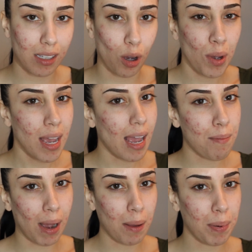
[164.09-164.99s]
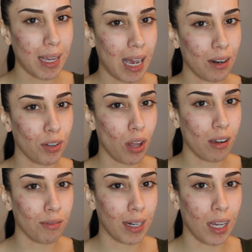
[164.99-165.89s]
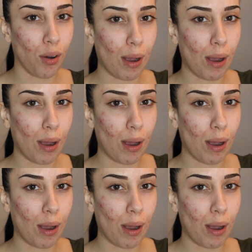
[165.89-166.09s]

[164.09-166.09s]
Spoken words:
So it might be kind of a long video.